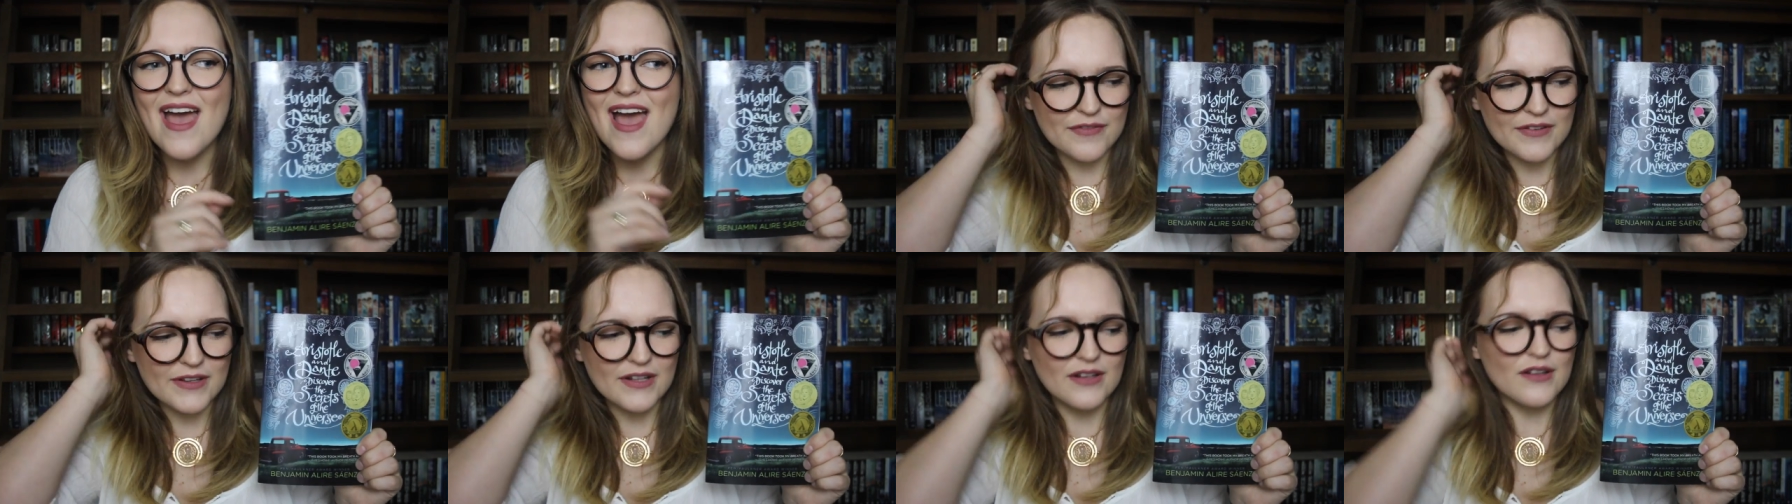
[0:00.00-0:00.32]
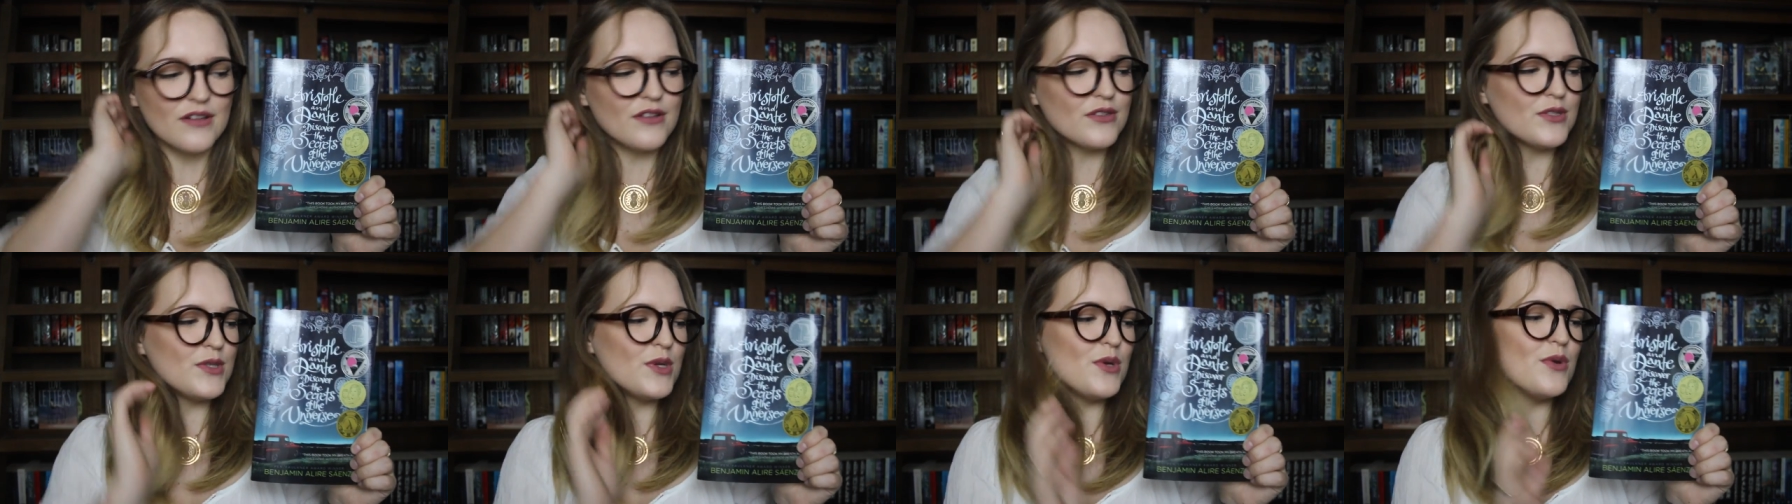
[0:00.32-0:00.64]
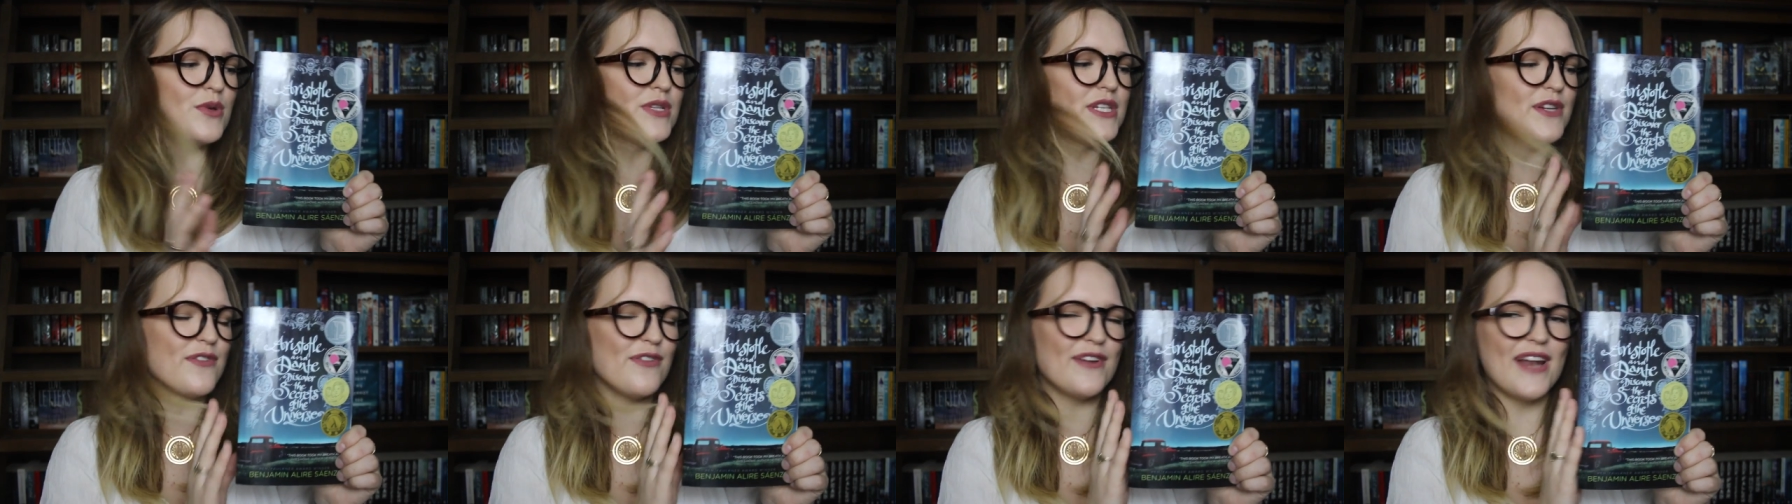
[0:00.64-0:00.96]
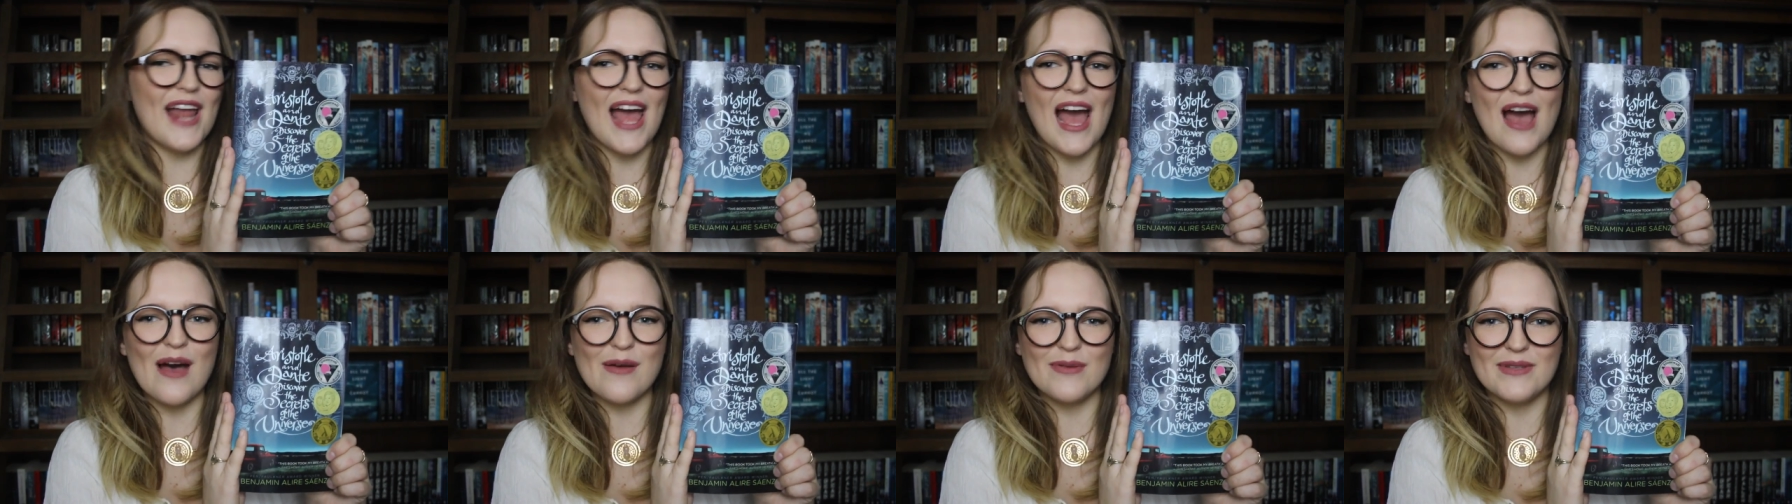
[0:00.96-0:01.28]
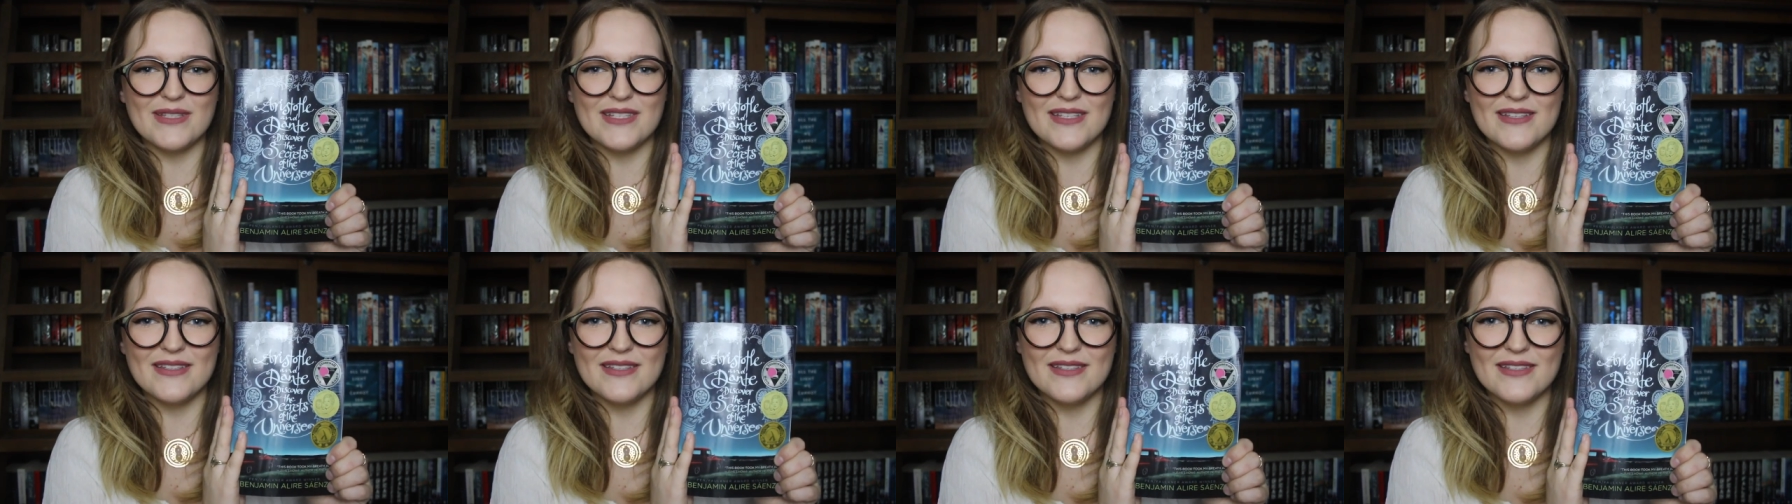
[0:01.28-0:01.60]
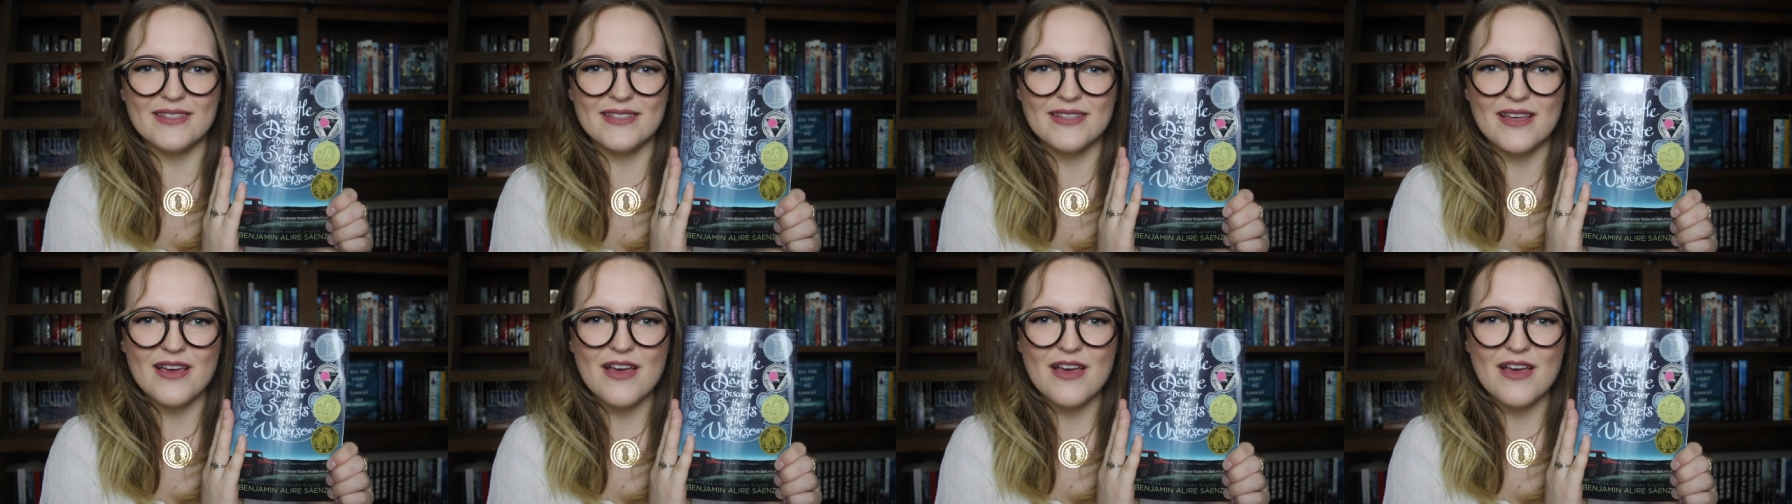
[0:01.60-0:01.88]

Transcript: I feel 2 different houses.